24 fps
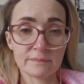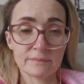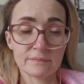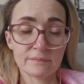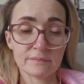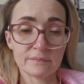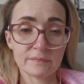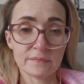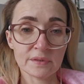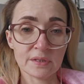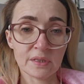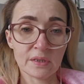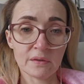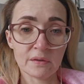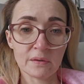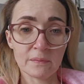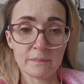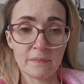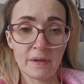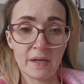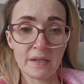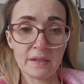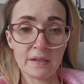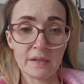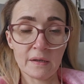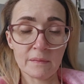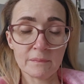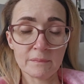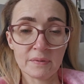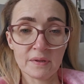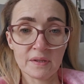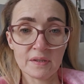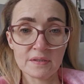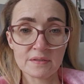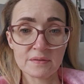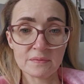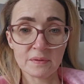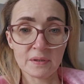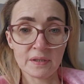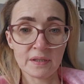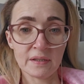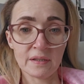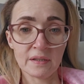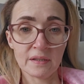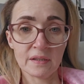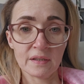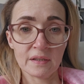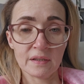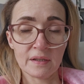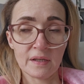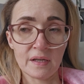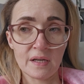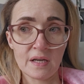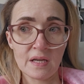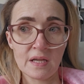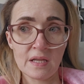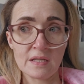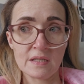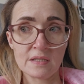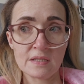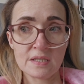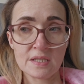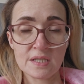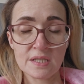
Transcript: Luke and Penny up this week and